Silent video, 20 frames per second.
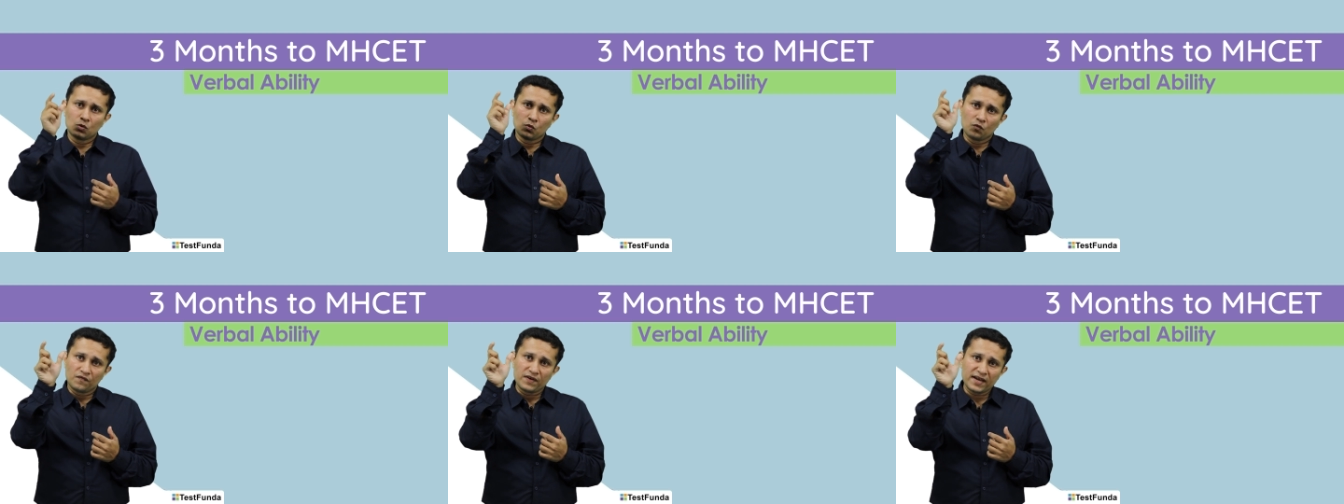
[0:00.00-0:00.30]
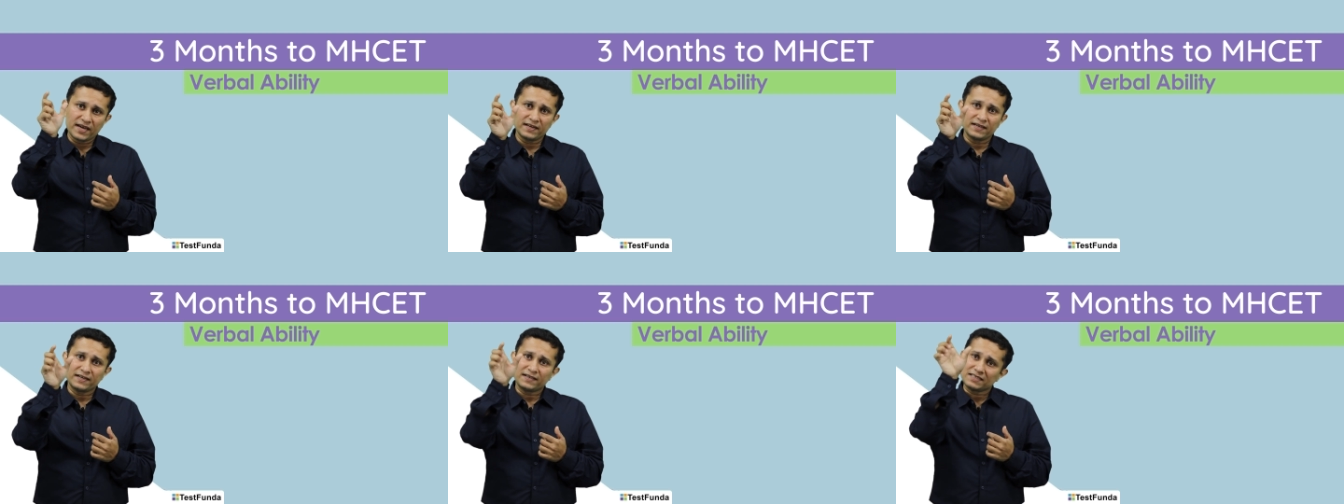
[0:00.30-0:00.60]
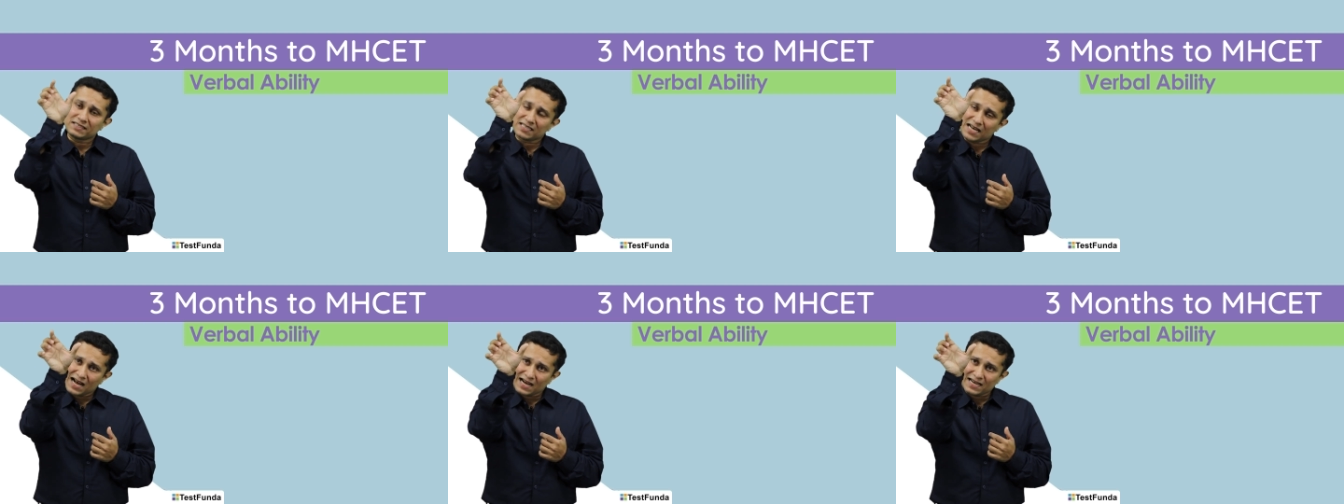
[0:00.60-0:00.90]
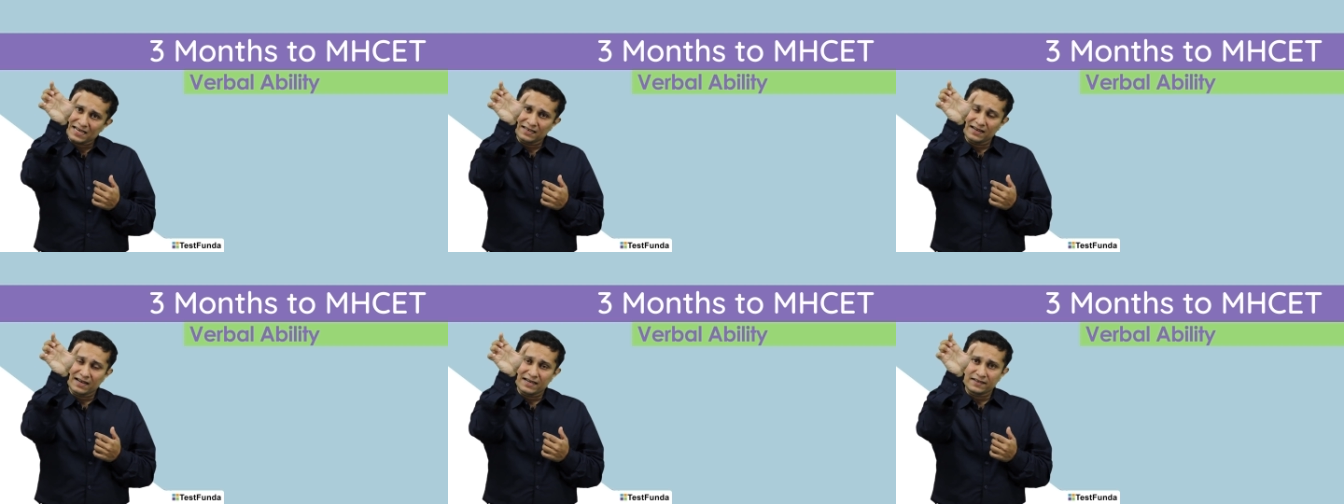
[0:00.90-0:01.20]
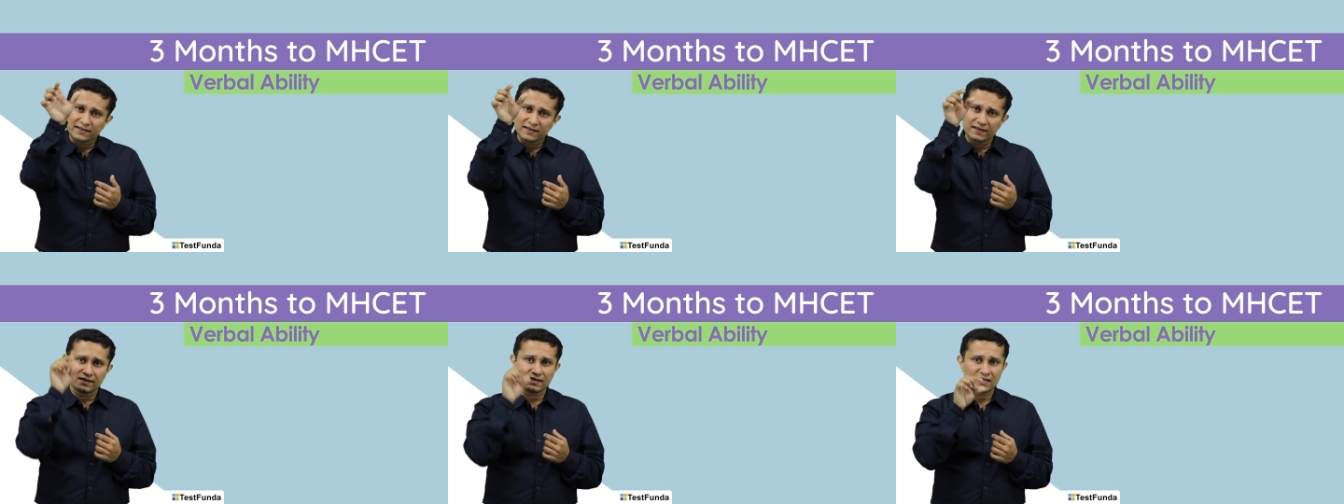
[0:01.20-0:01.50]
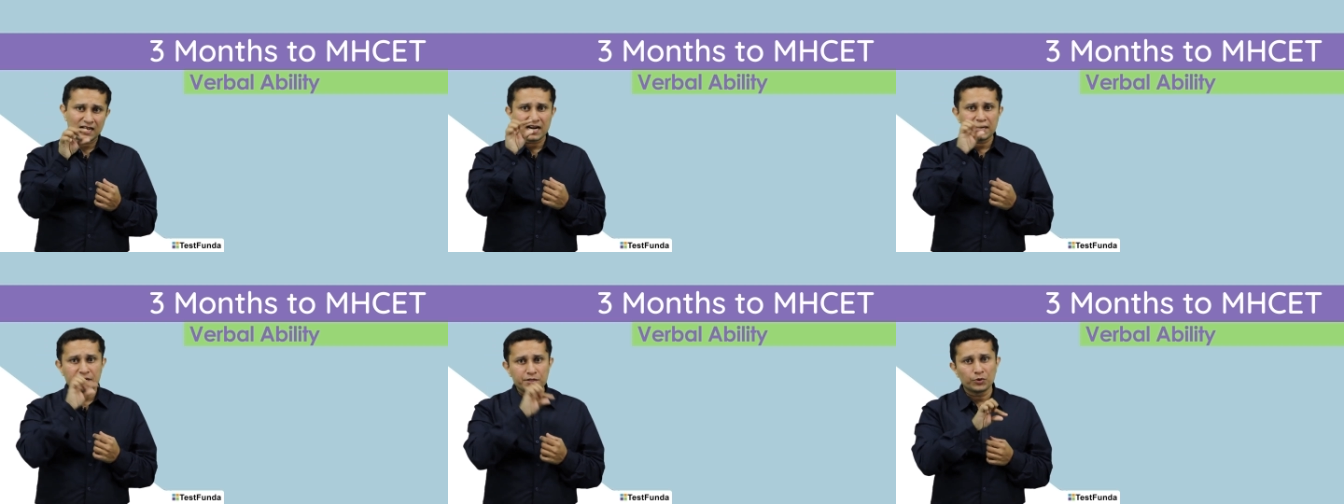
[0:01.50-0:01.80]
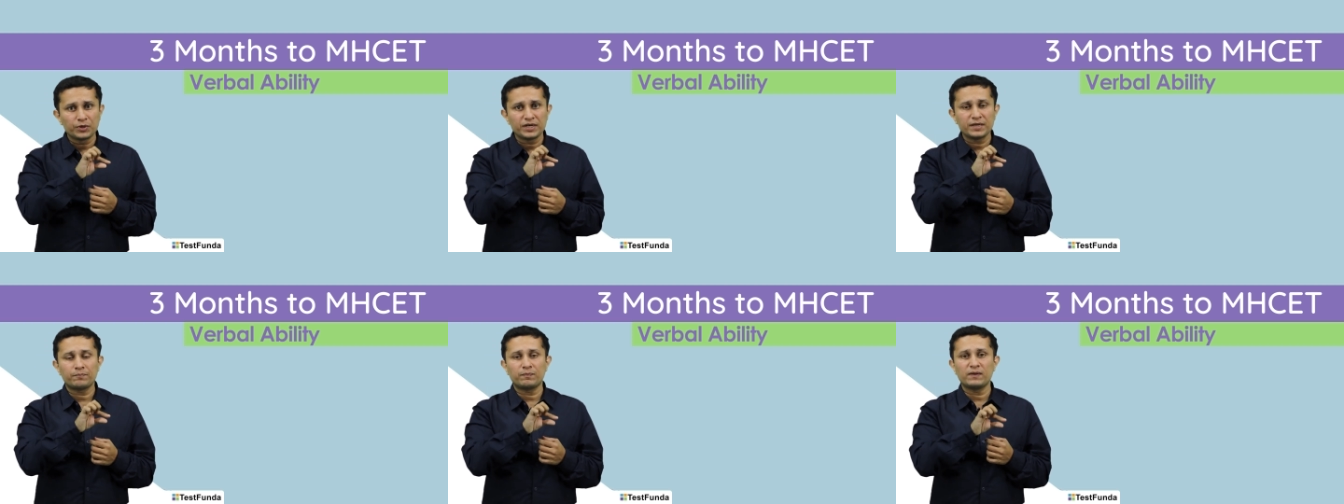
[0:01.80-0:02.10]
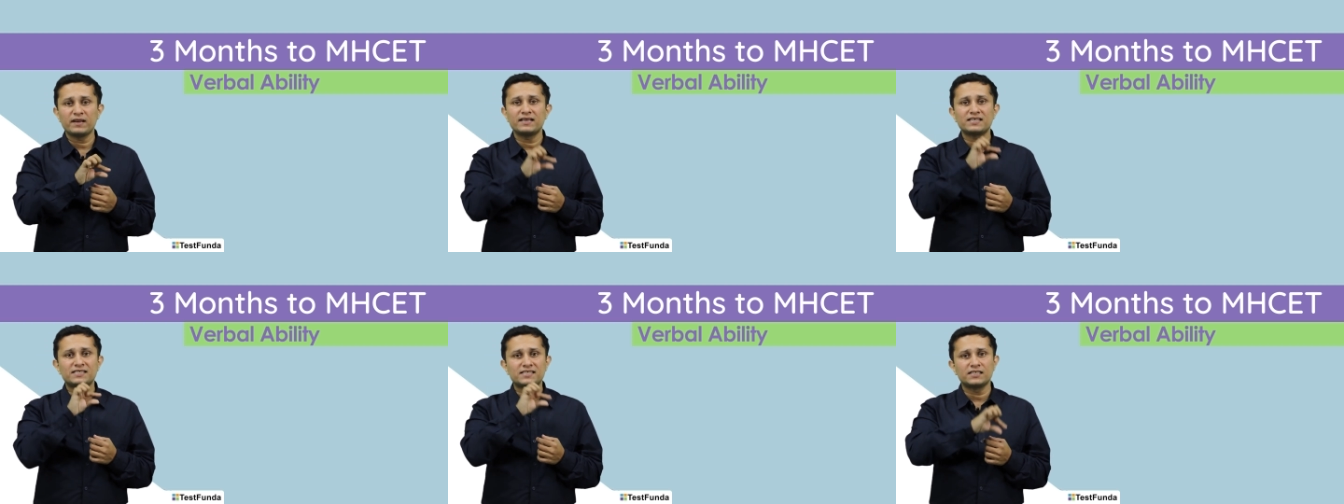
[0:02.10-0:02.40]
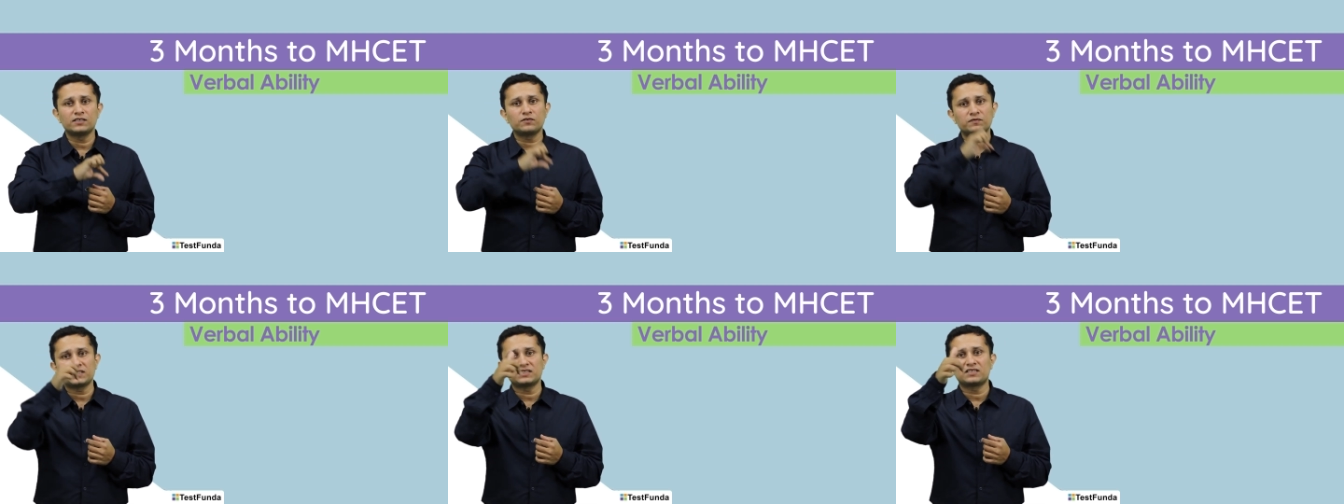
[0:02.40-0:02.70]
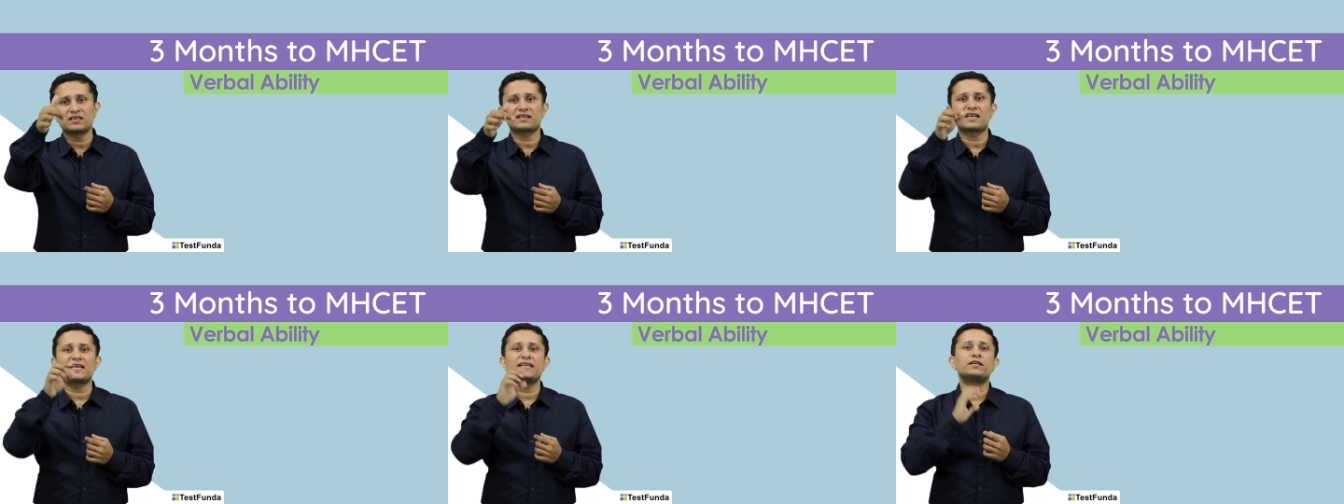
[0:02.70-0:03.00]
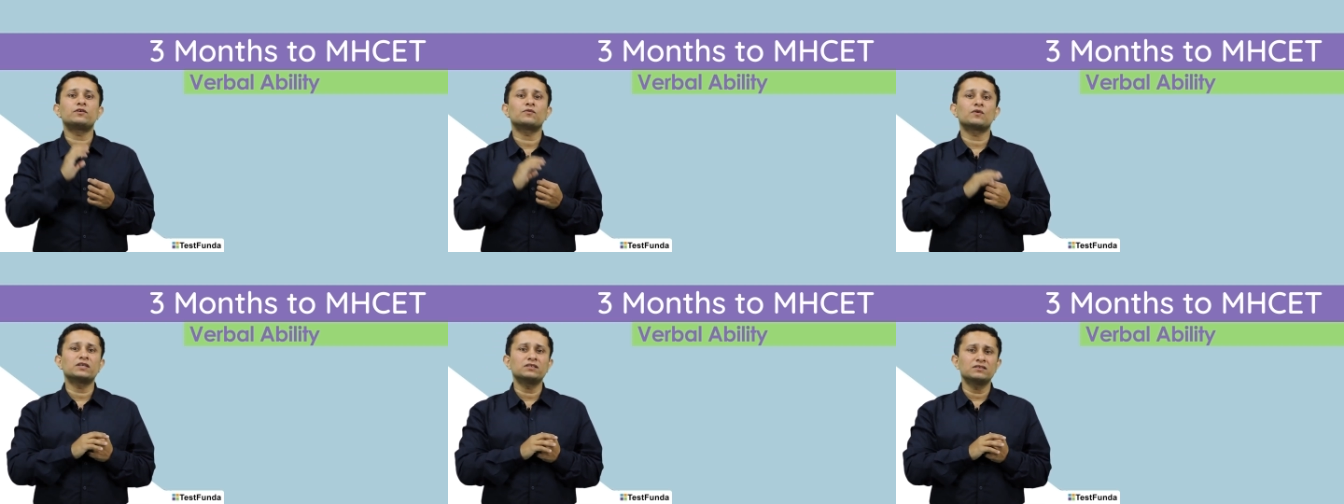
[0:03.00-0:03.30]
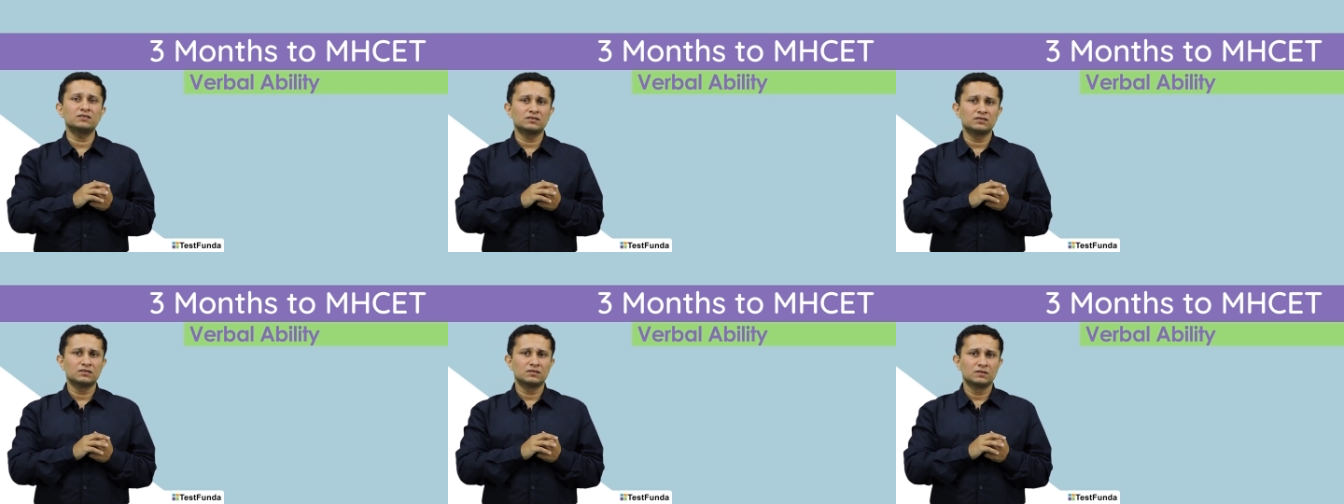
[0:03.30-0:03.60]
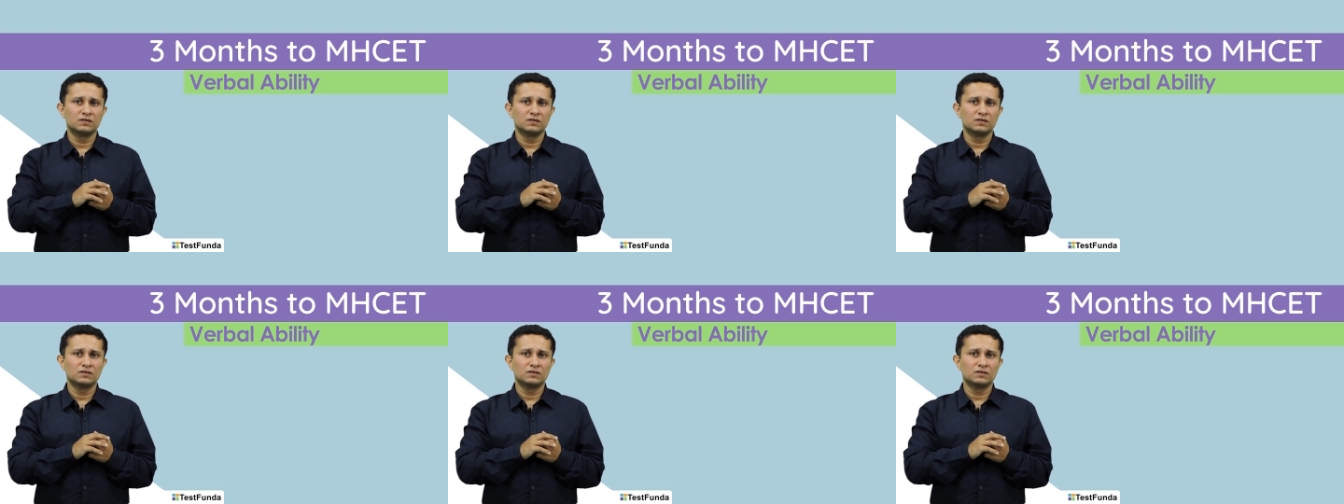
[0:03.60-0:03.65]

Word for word: where it is highlighted and you replace it with the right one,